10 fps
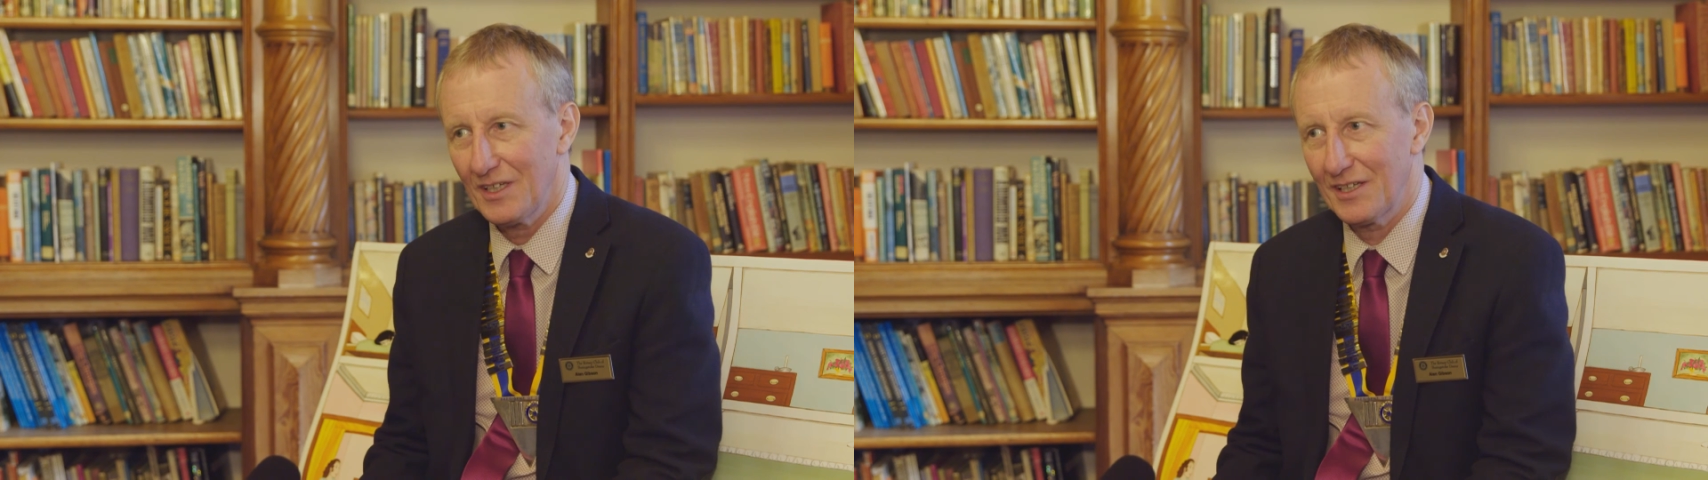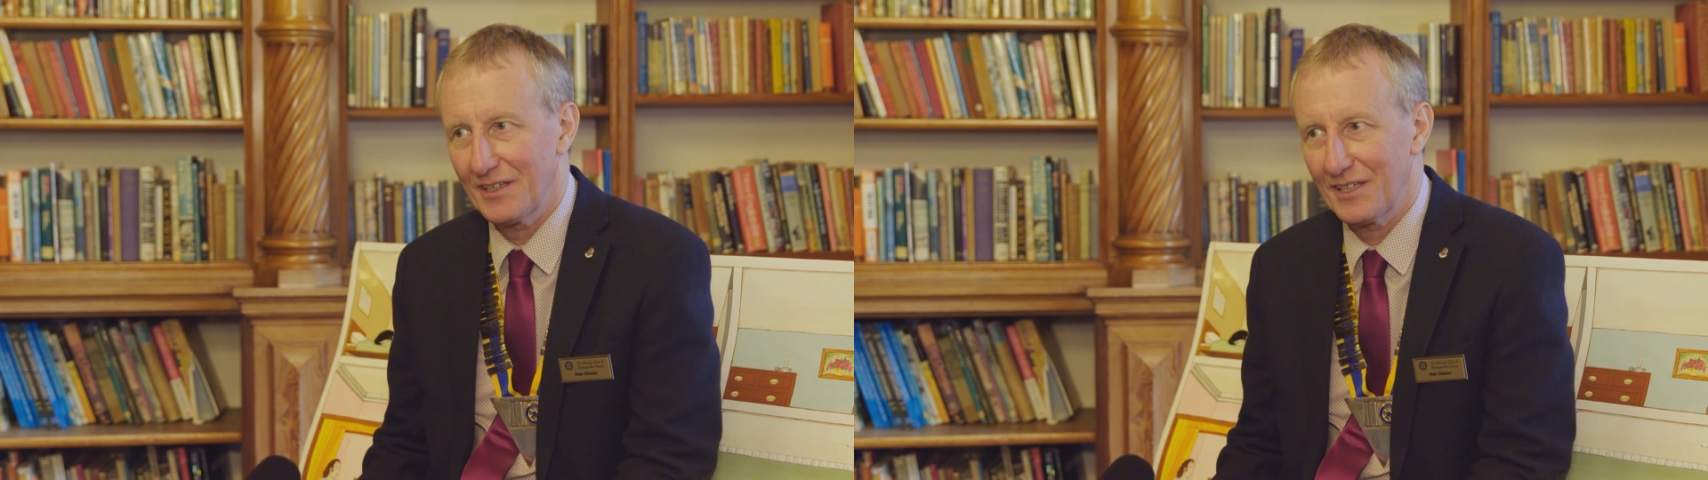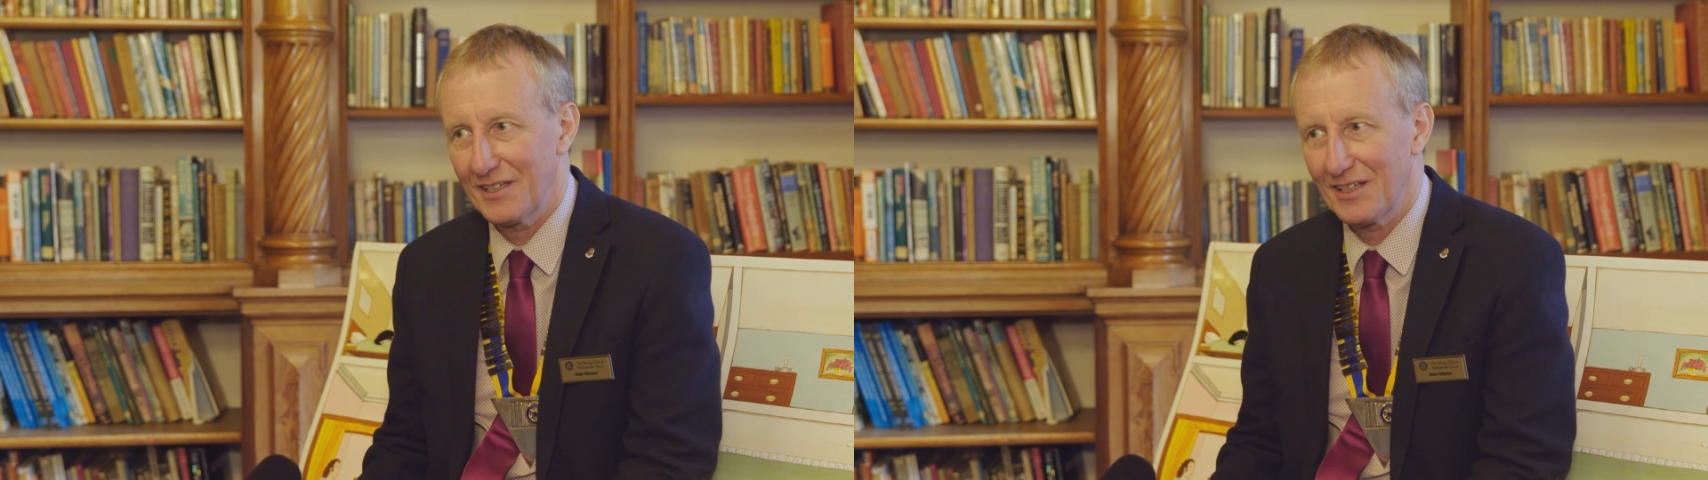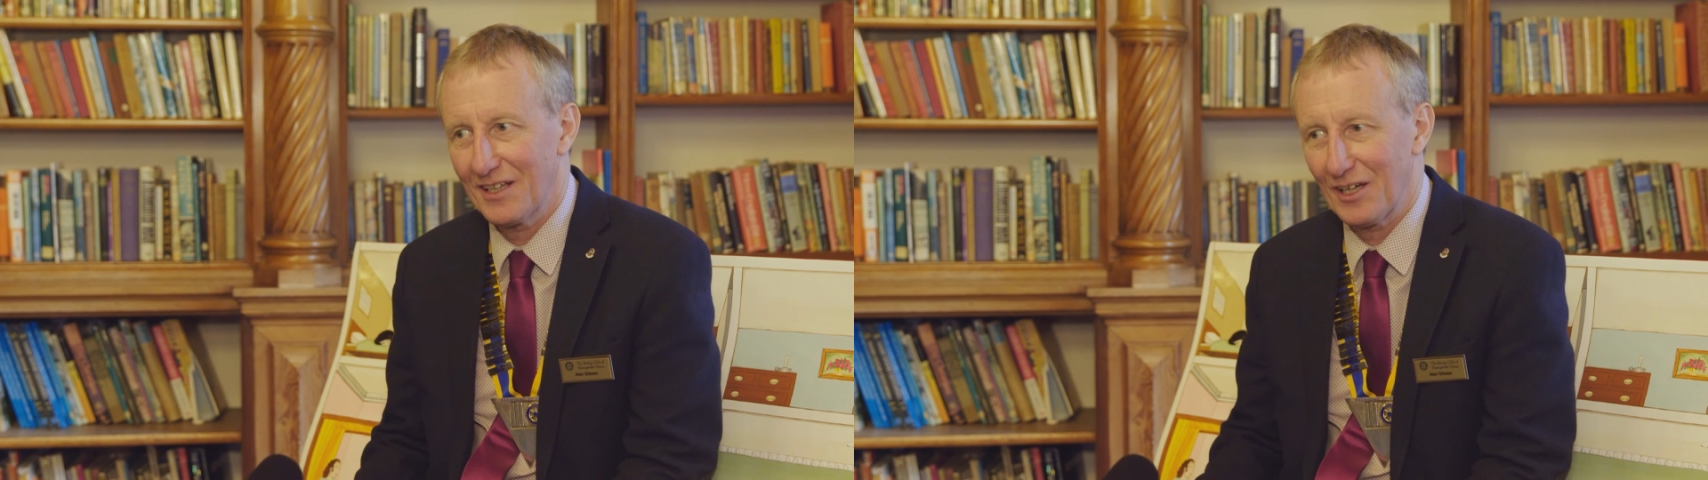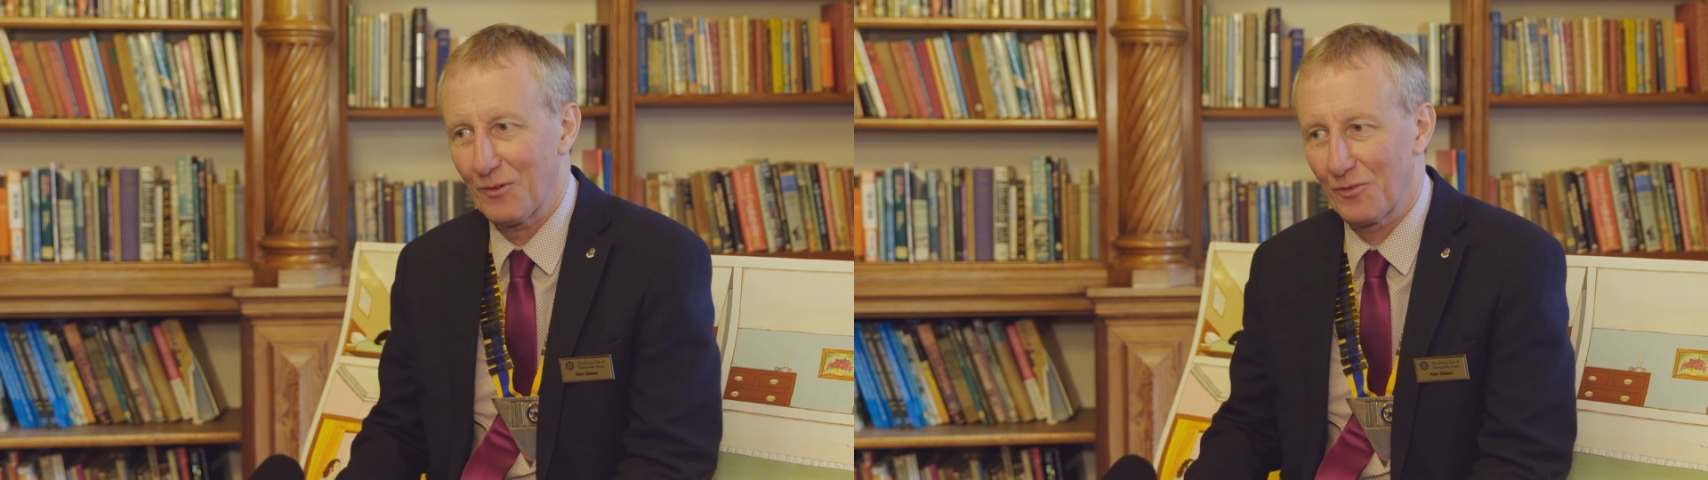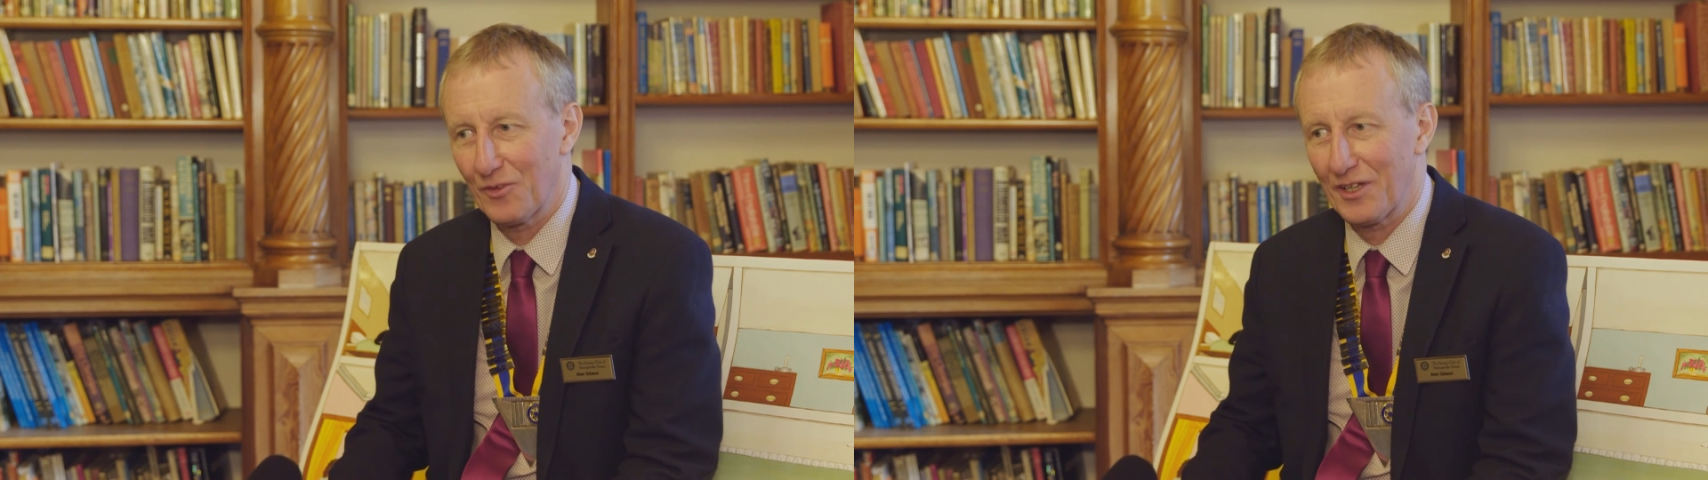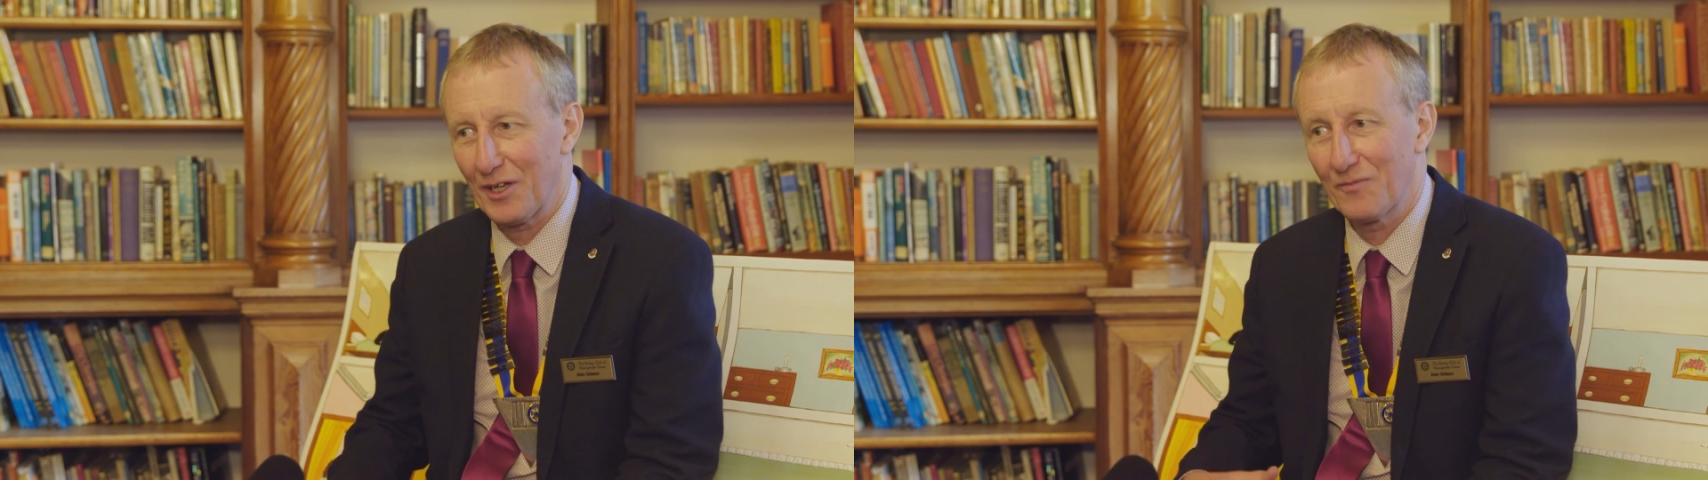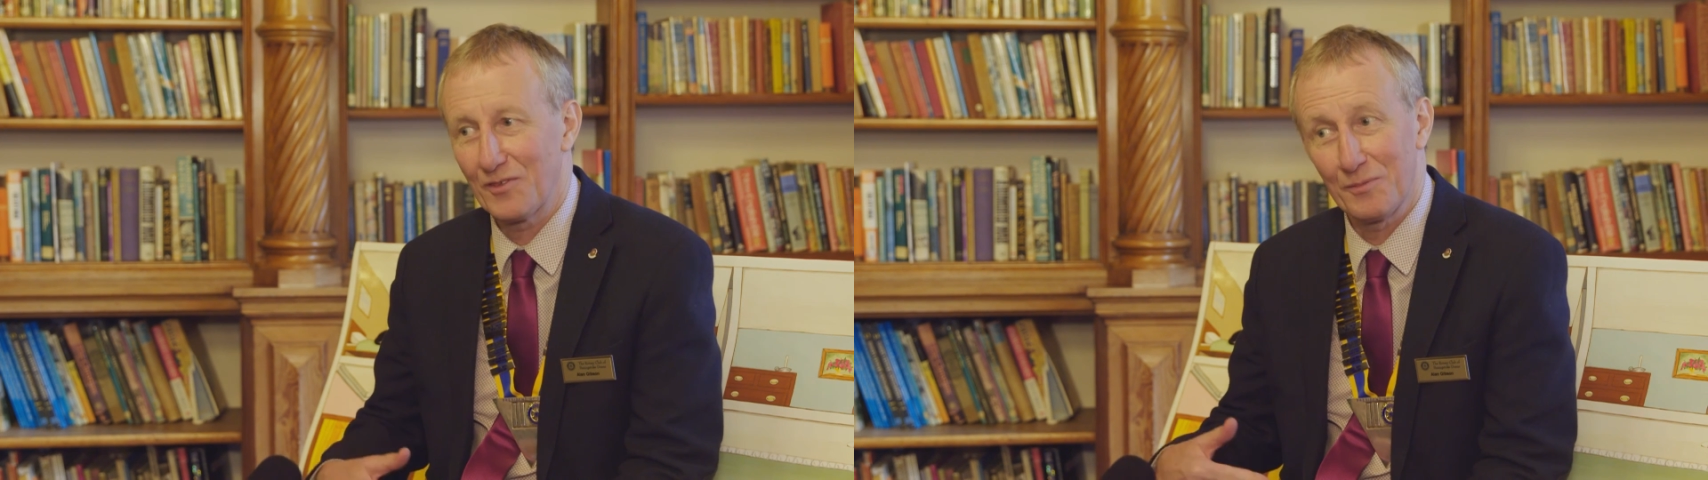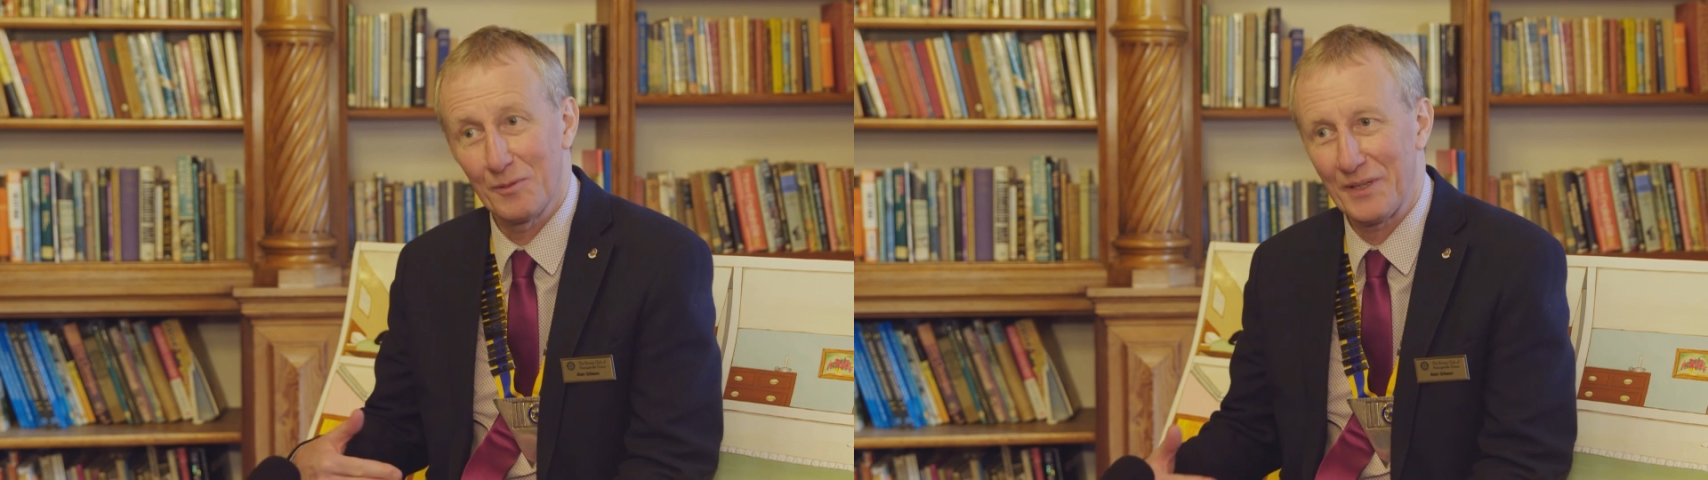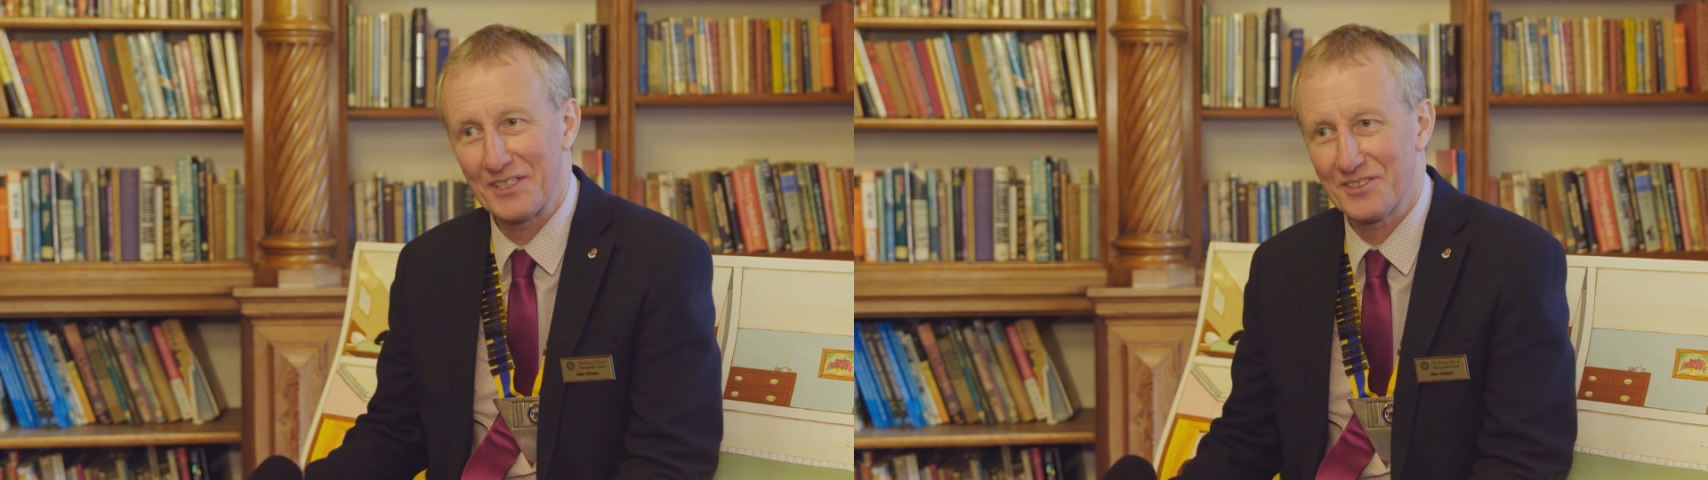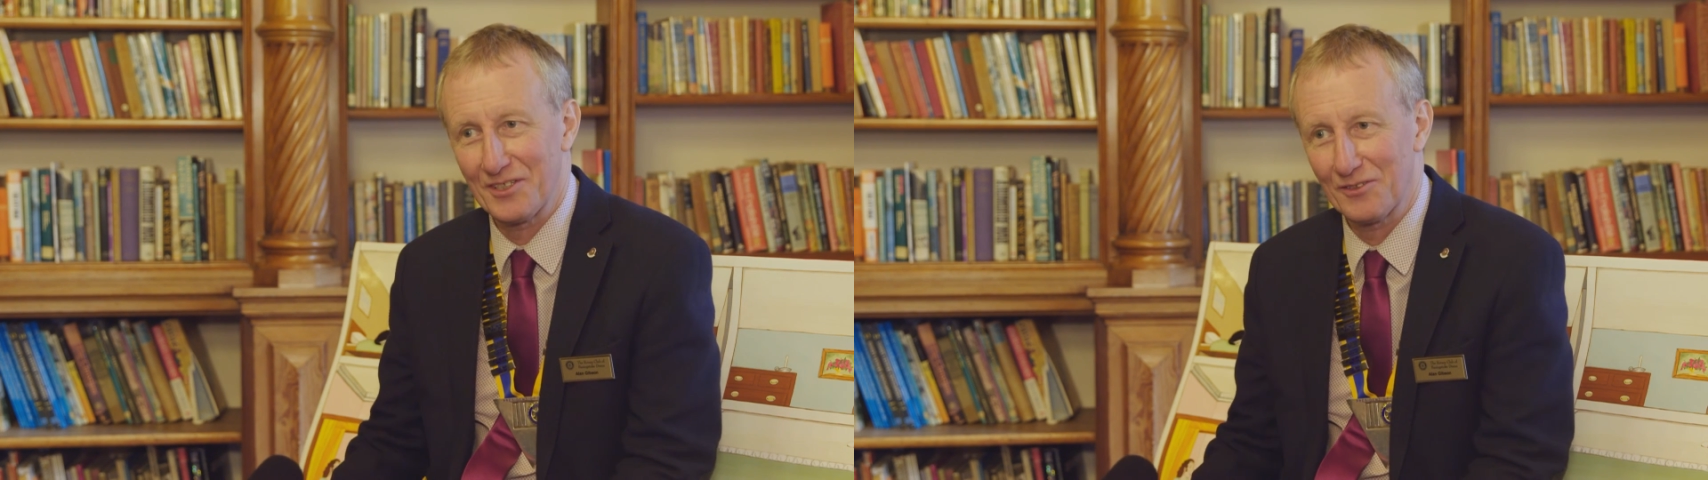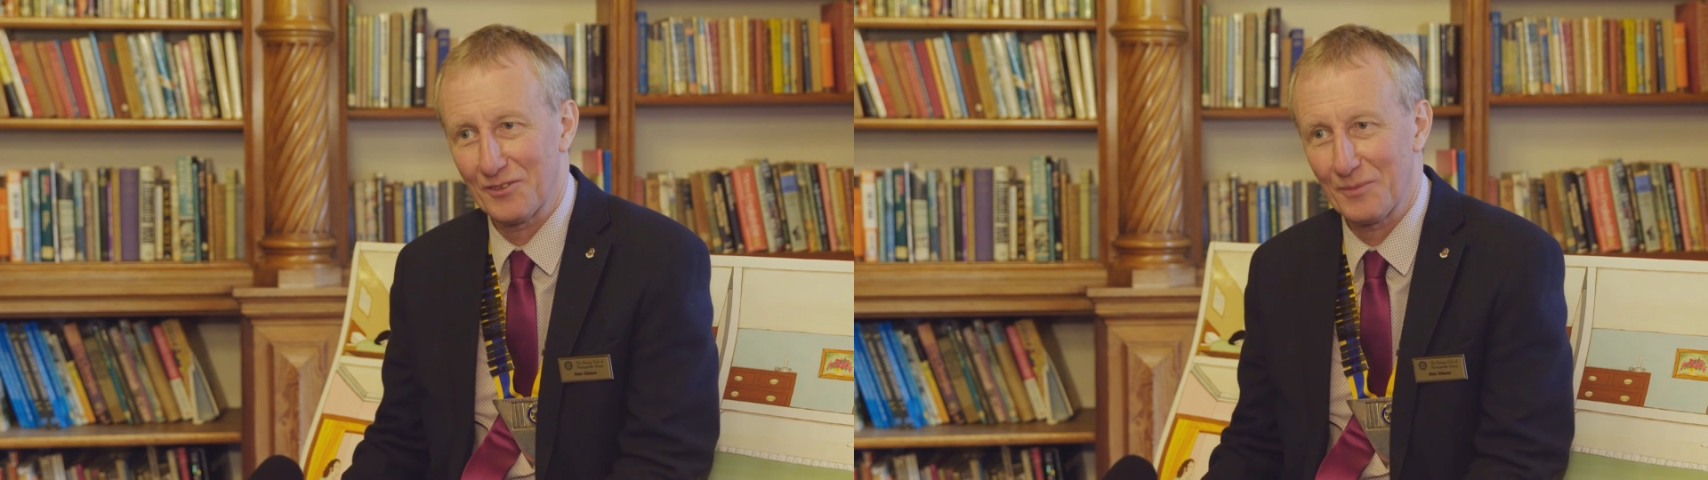And then that will then hopefully put Basingstoke